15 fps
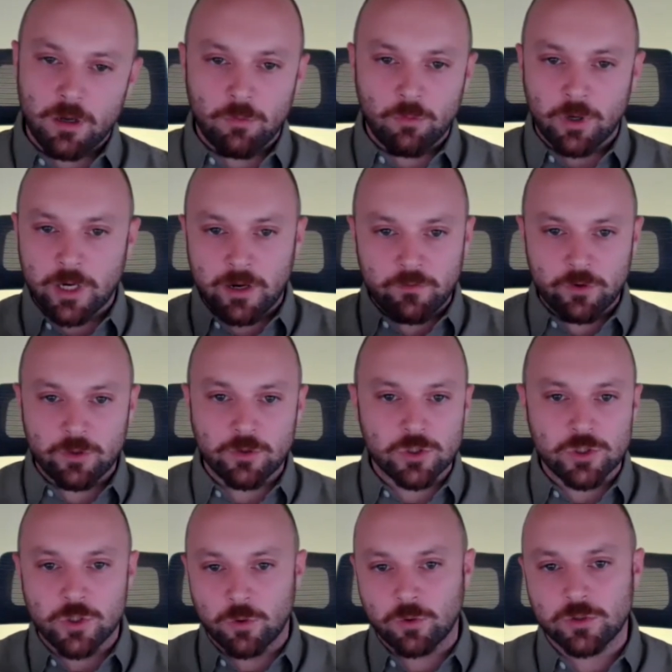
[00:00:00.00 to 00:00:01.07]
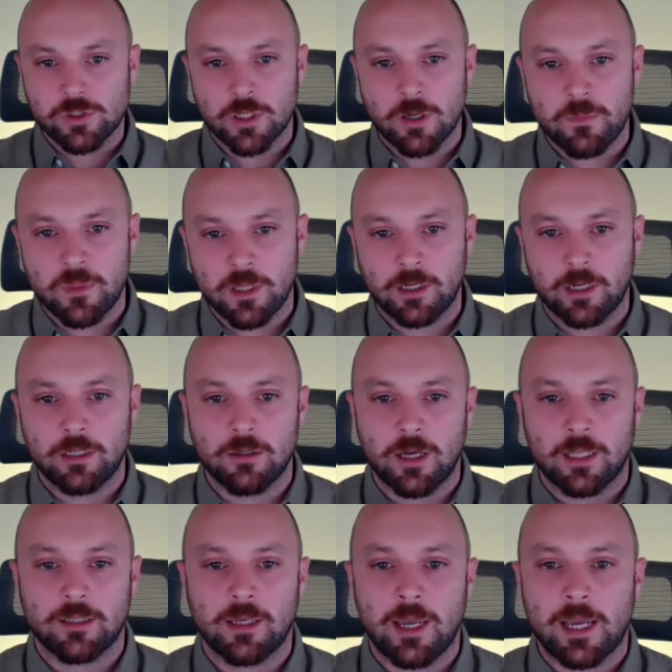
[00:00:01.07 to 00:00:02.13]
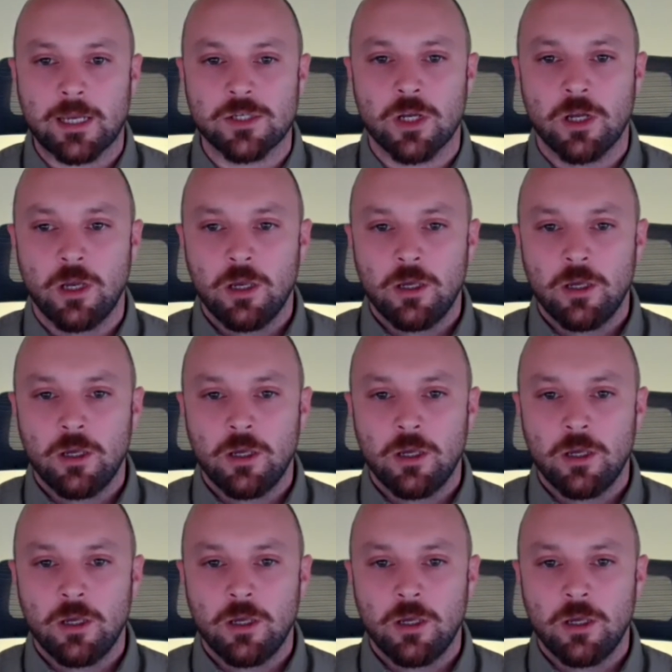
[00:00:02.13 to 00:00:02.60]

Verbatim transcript: whatever, you sold something and you had cash,